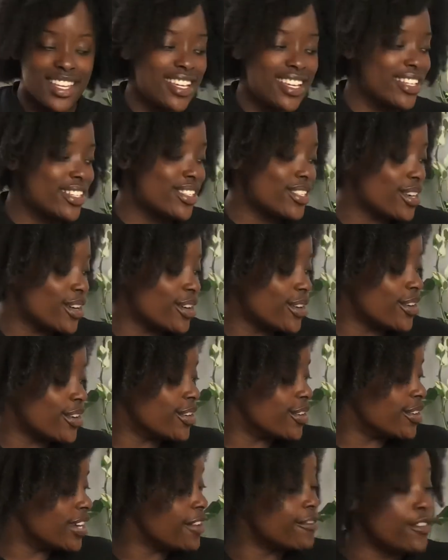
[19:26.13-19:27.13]
So
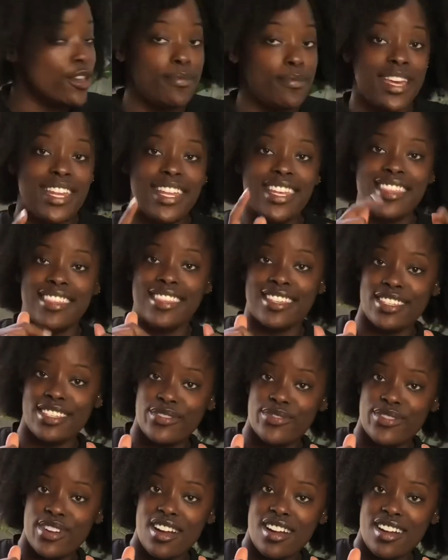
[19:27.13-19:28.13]
if you made it this
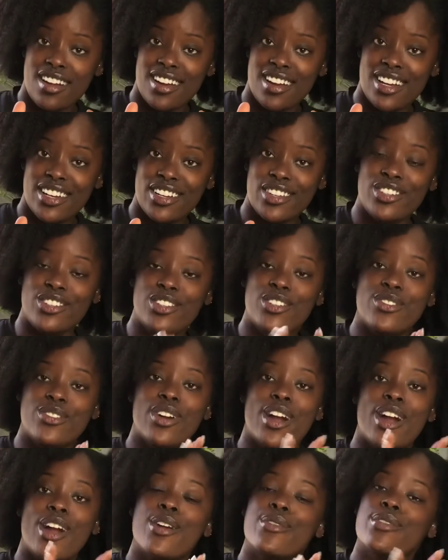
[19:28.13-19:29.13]
far, you
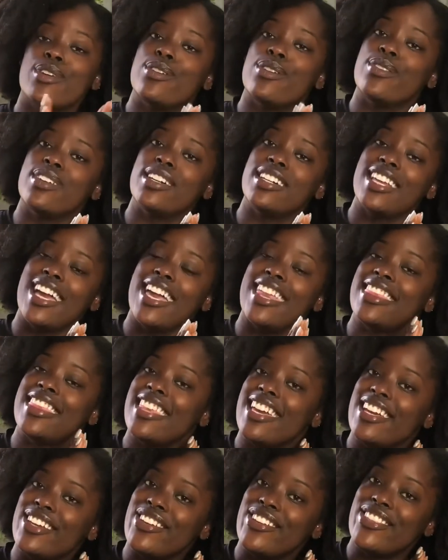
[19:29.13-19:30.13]
are a real one, and
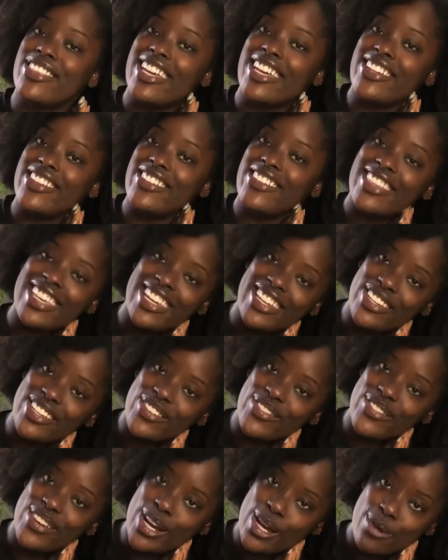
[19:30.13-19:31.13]
thank you
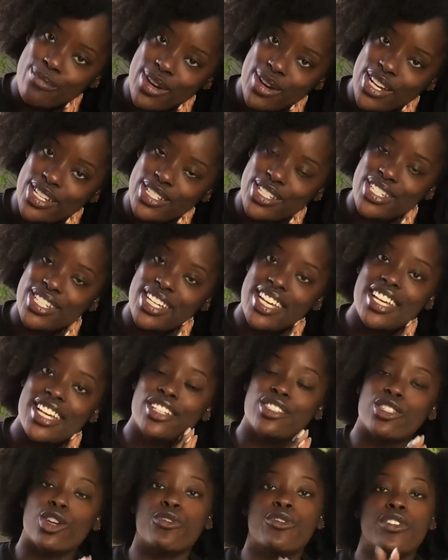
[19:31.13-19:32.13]
very much.
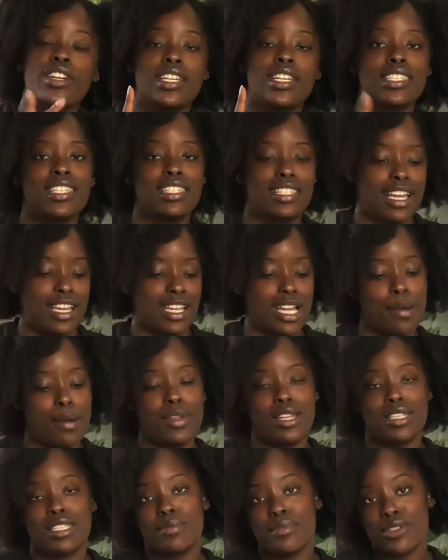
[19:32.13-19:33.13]
Don't forget to like, comment, and
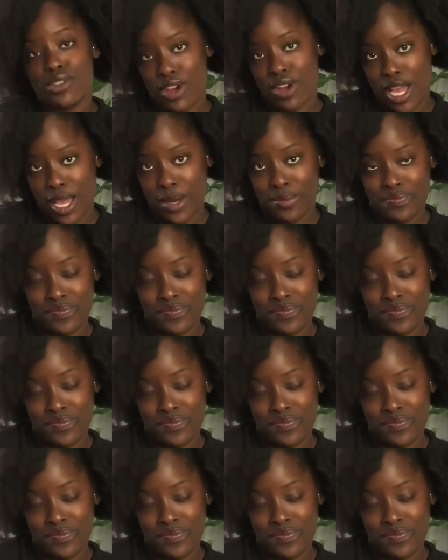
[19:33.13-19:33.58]
subscribe.